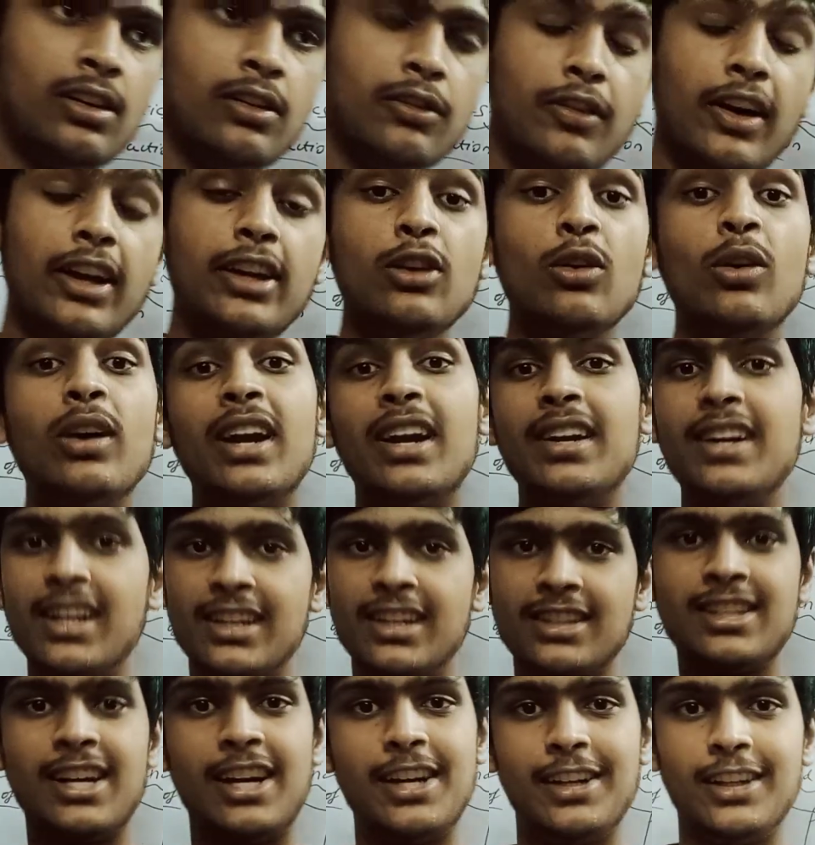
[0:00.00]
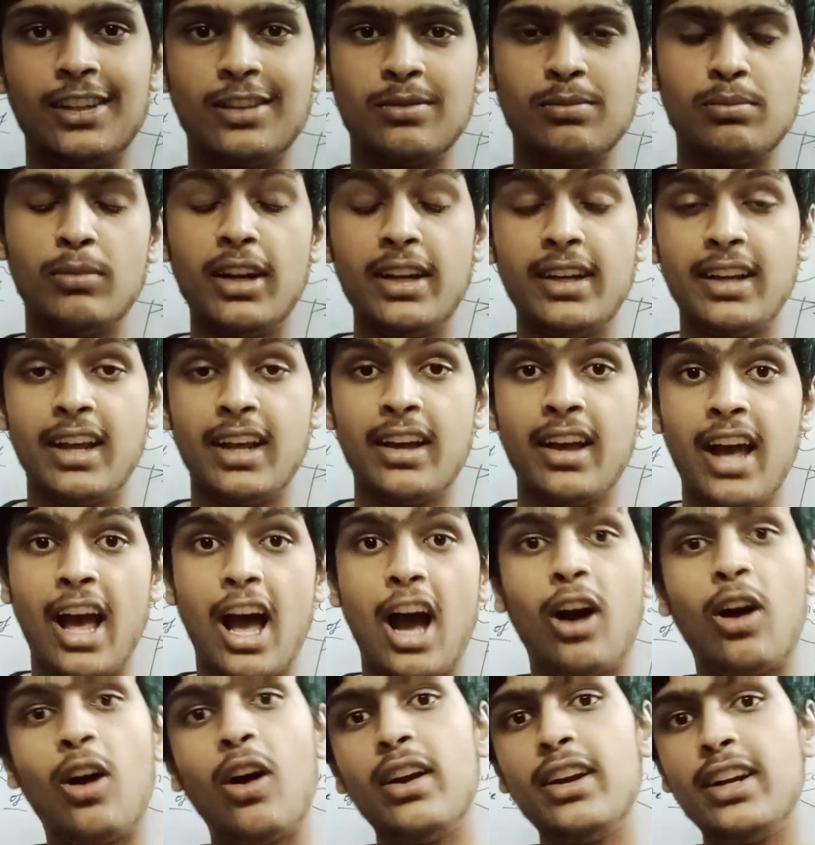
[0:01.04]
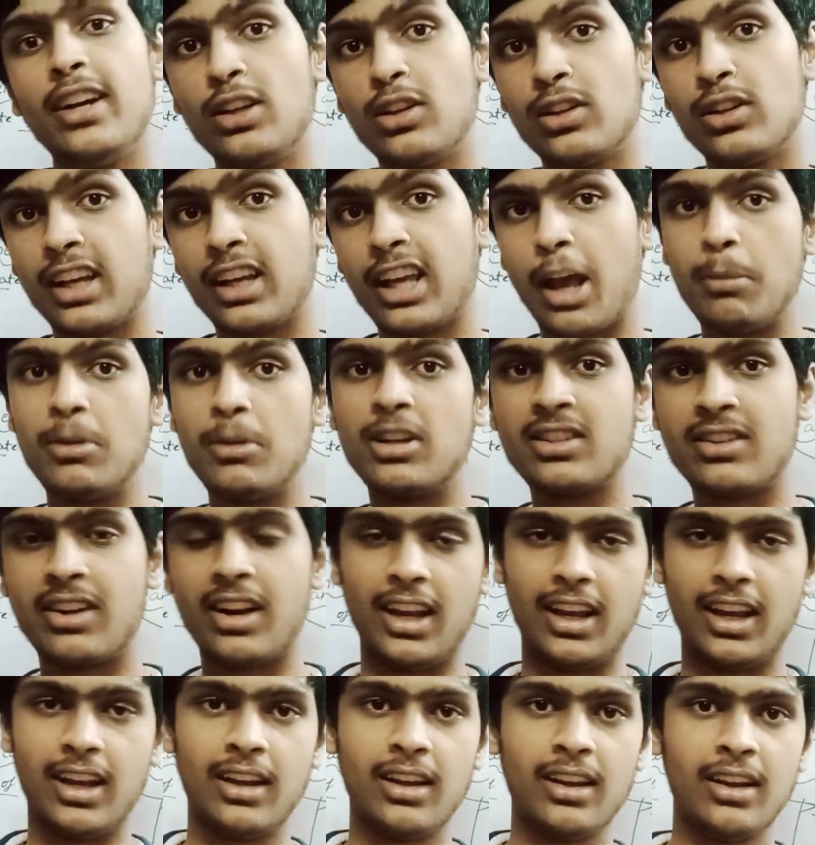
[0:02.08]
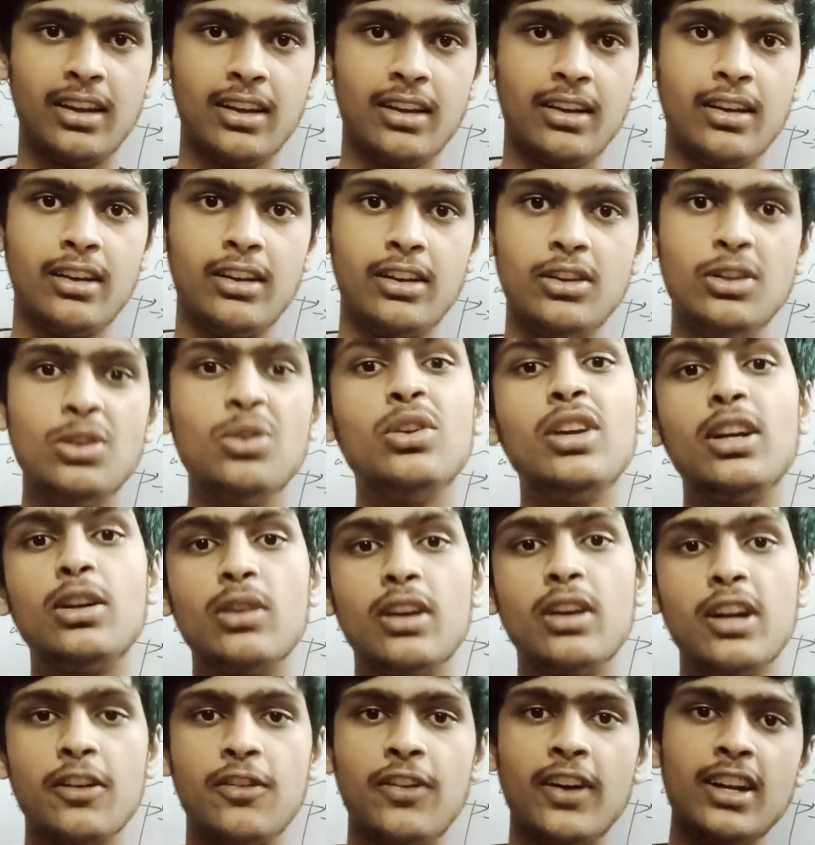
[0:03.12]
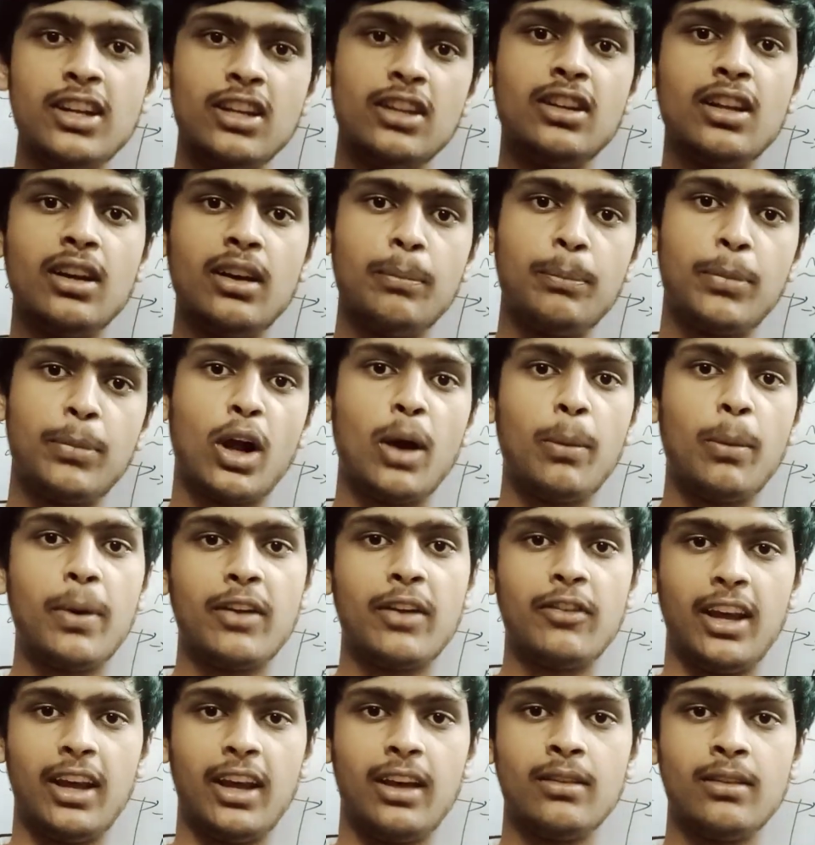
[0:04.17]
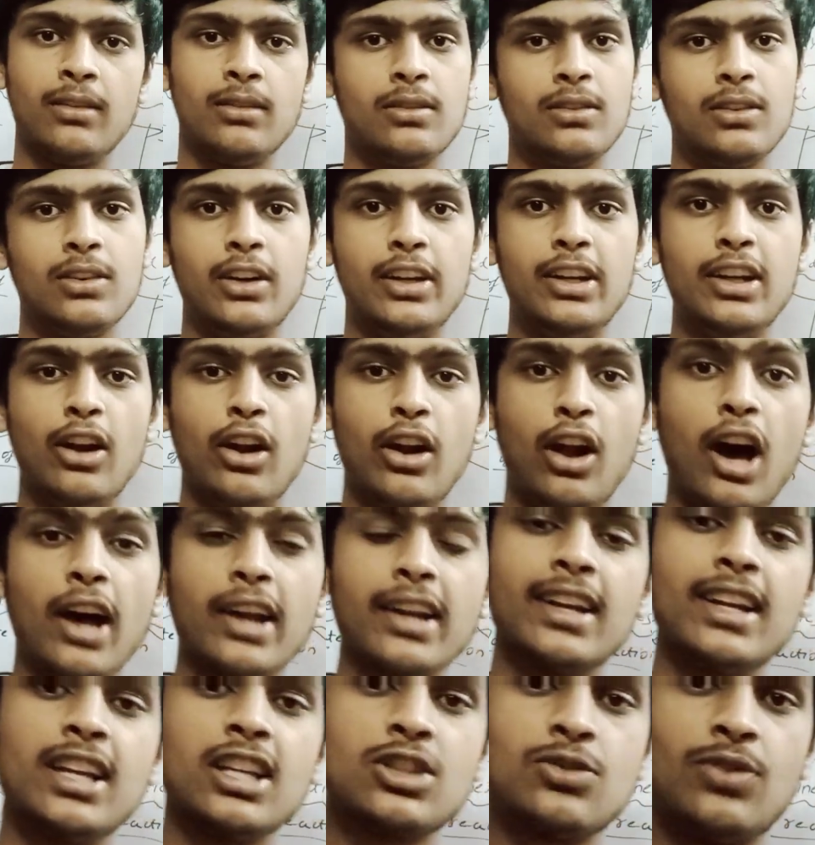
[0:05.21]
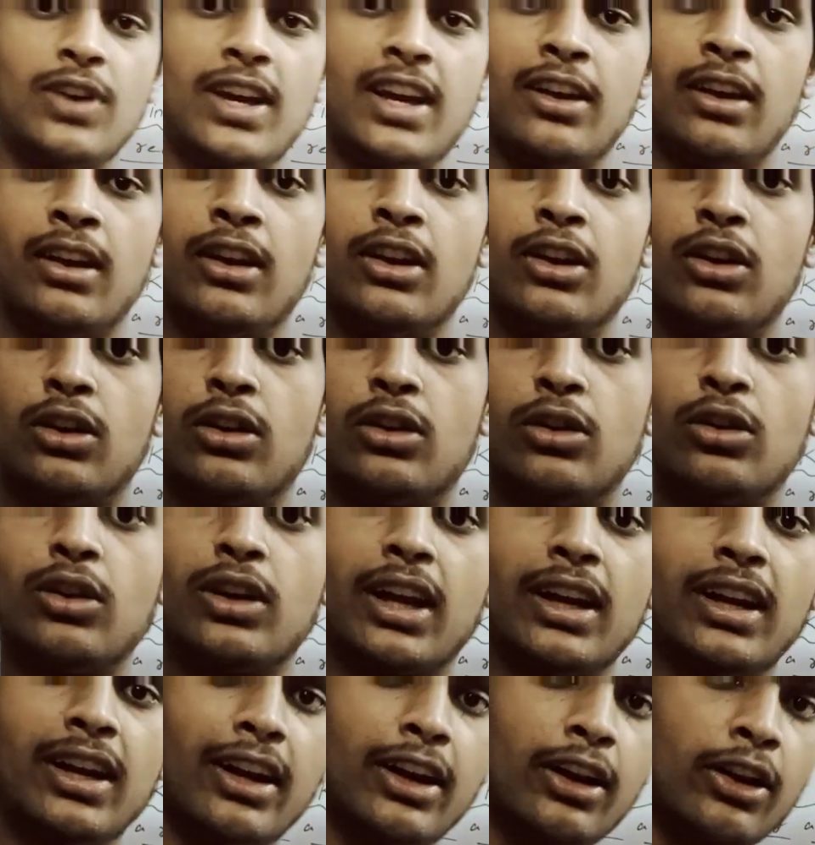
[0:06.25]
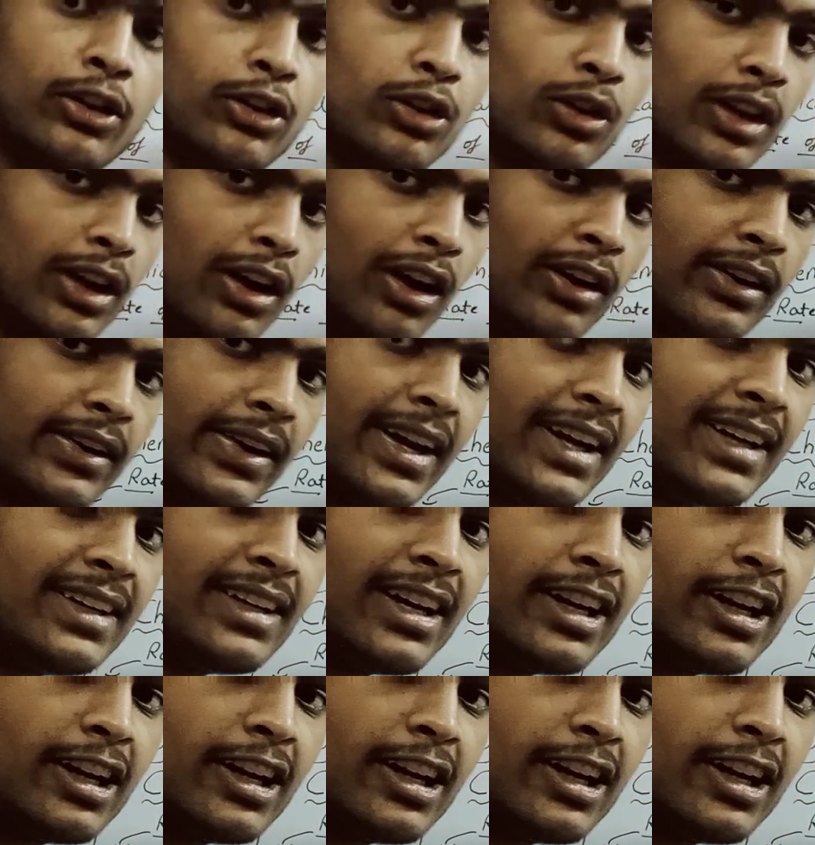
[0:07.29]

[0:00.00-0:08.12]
for your understanding. But according to the chemistry, you need to define in a proper way, in an organized way. You cannot write the